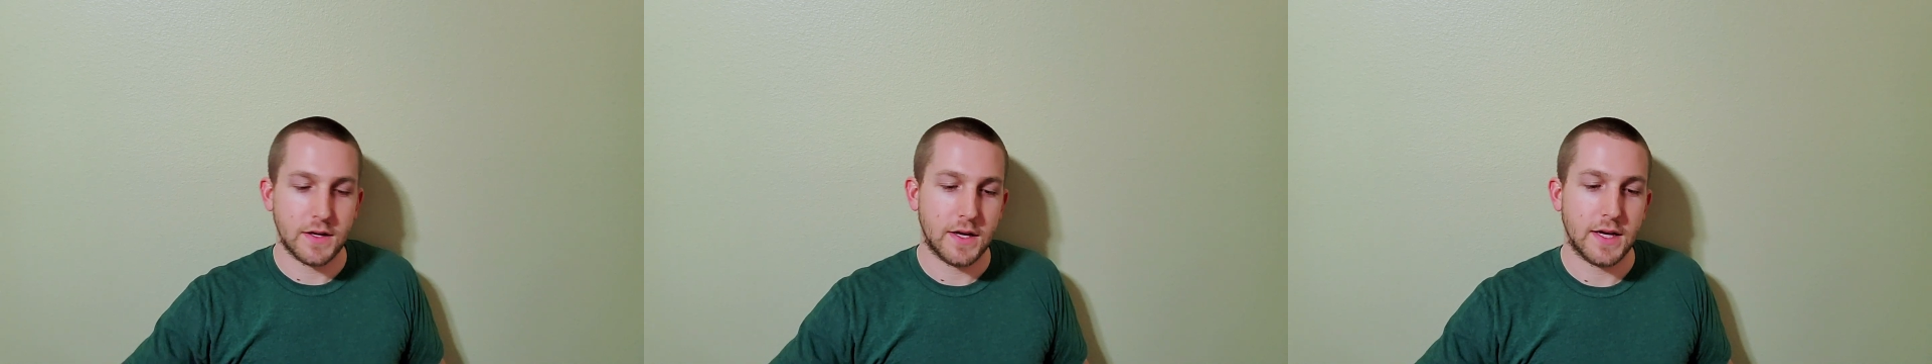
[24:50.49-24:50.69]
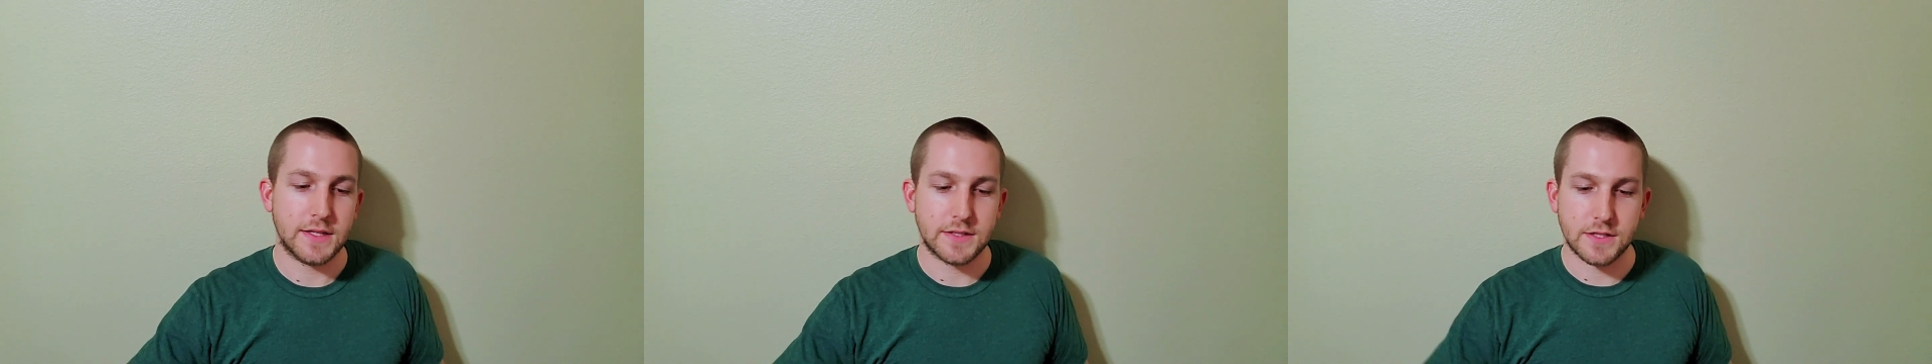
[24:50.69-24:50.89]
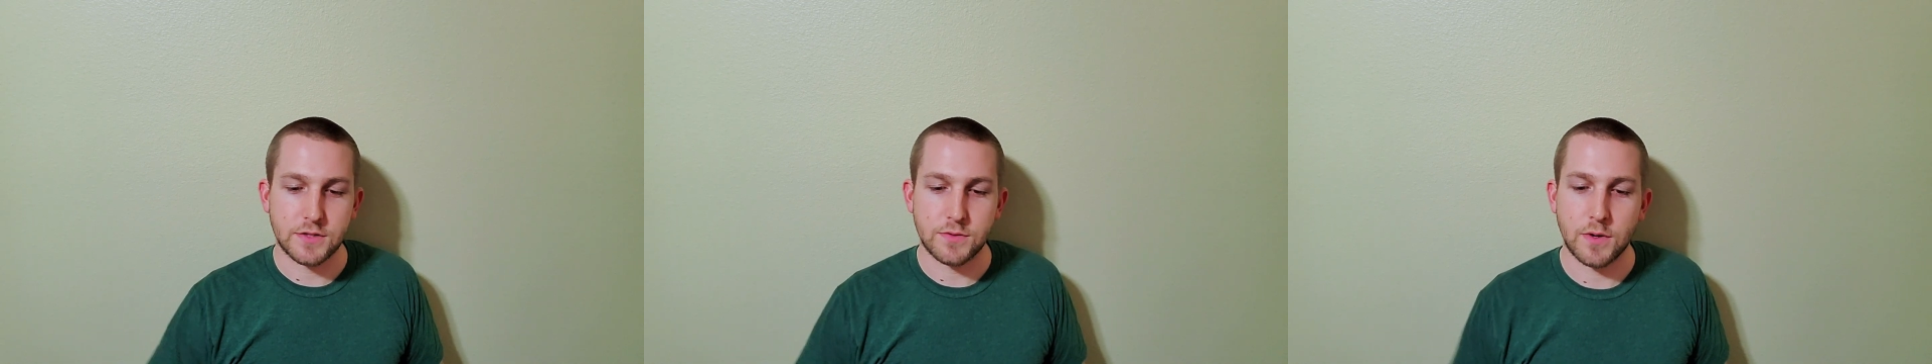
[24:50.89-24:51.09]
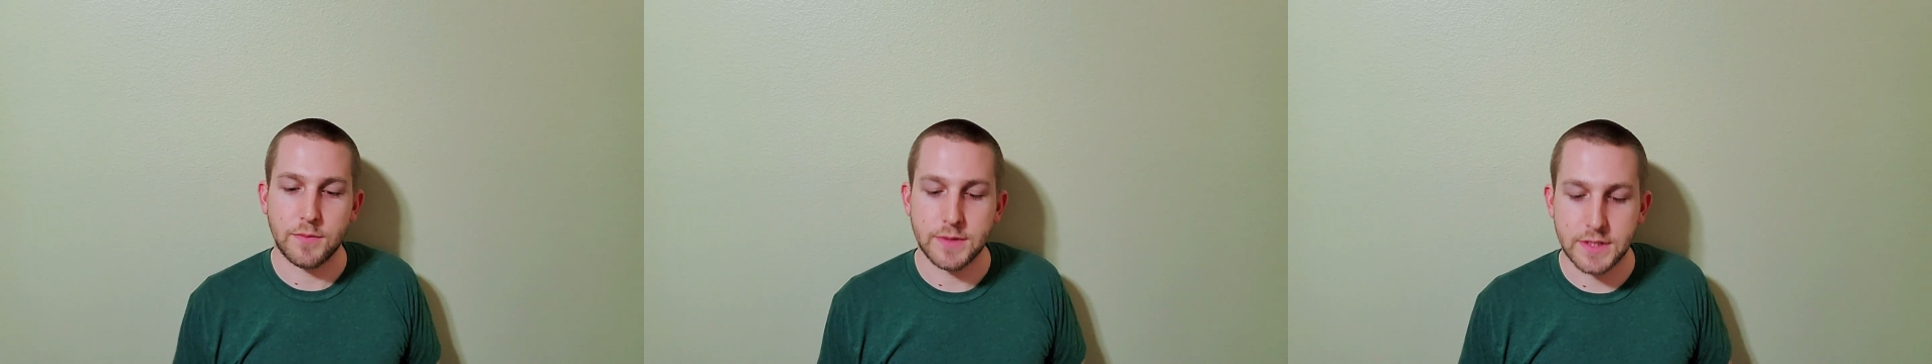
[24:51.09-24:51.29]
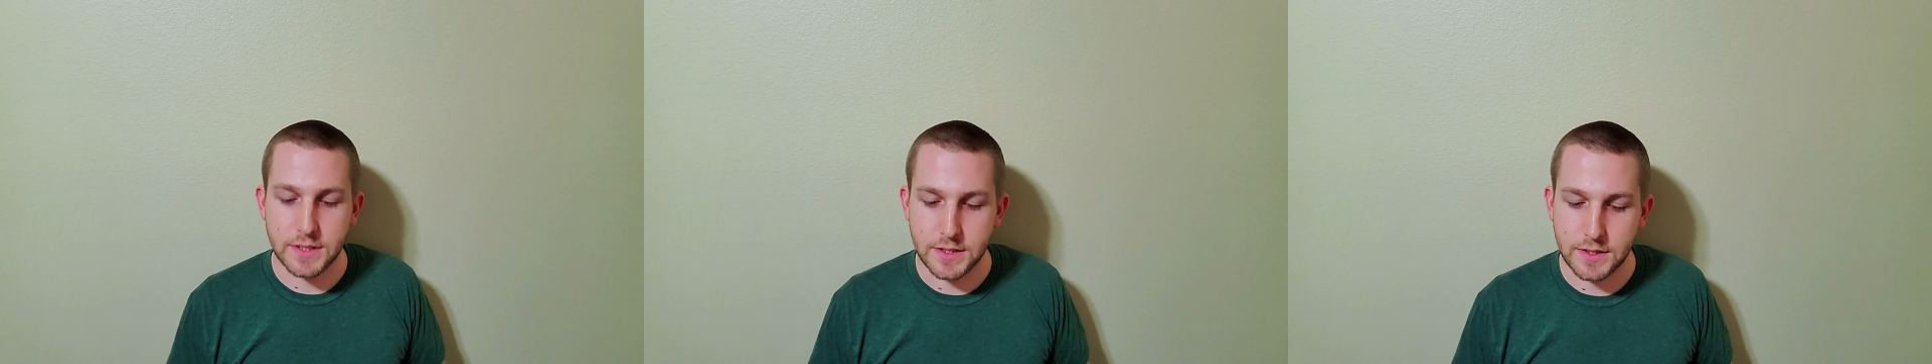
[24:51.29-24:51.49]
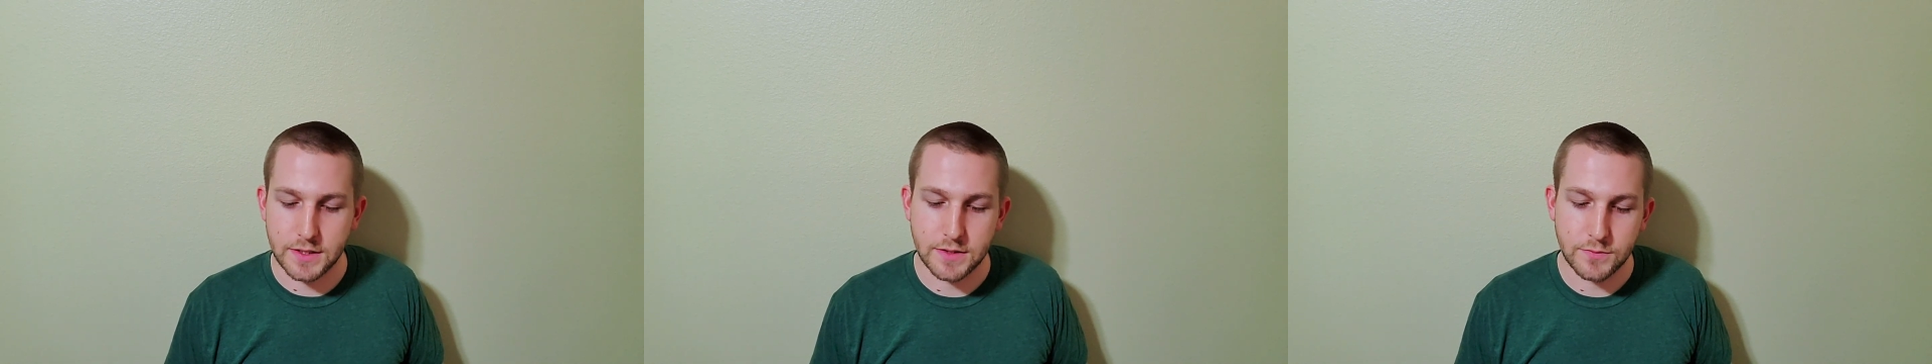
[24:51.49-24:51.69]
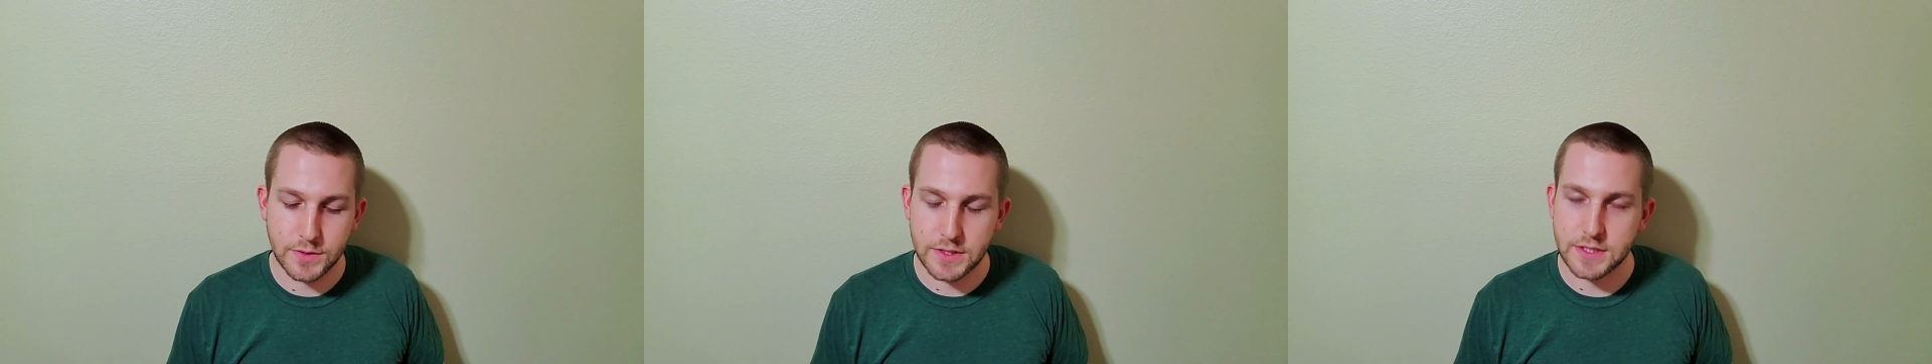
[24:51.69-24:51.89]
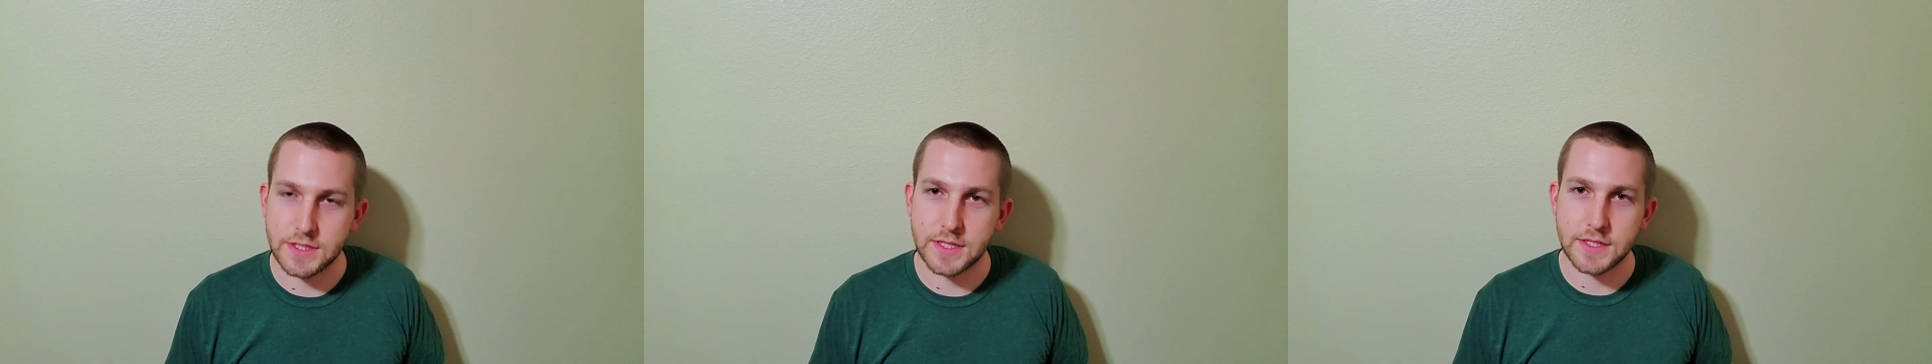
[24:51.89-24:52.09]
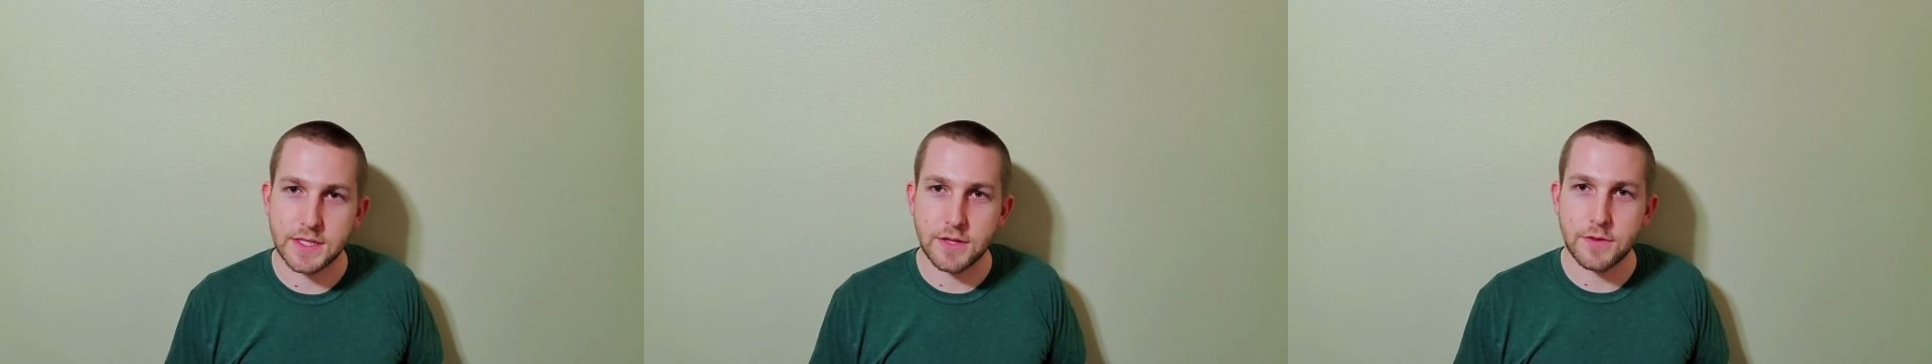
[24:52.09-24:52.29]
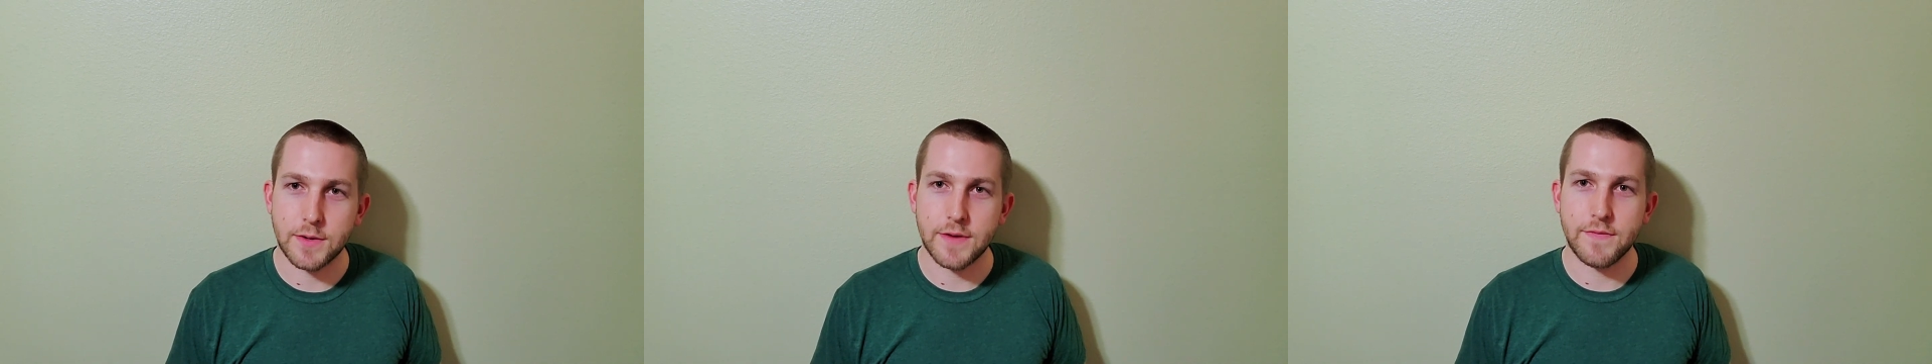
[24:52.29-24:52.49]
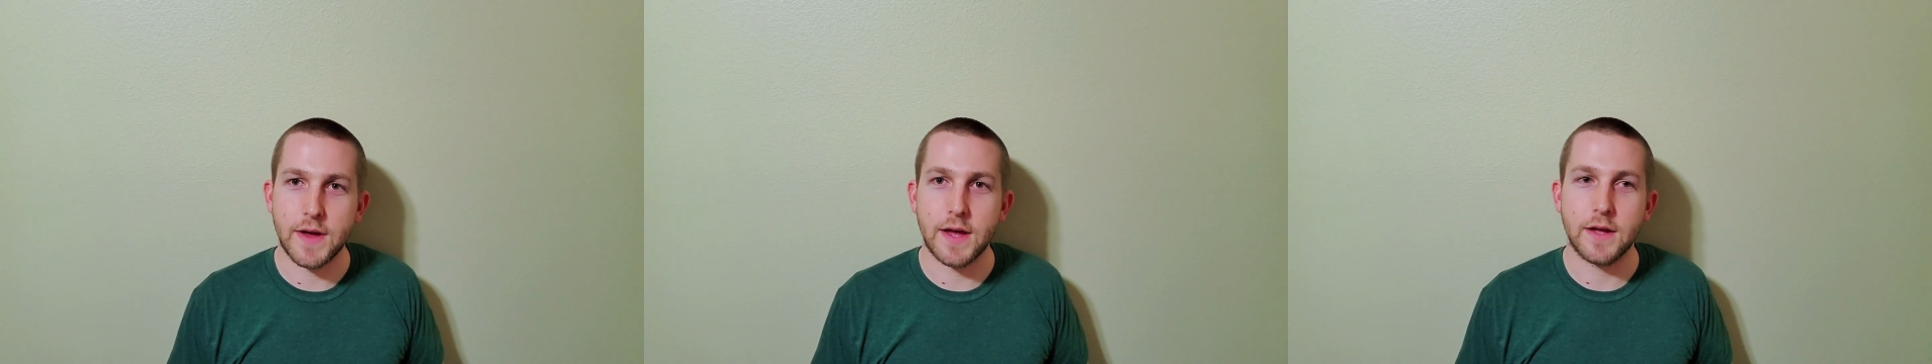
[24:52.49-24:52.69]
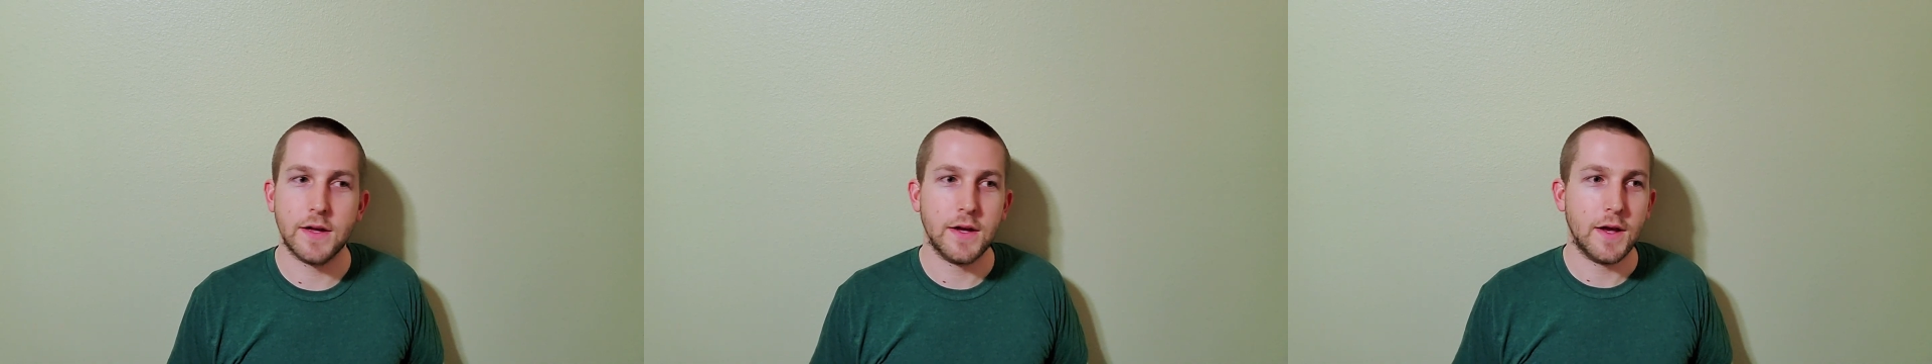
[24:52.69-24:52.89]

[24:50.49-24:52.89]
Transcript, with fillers: as this one with the with the 63 Vette,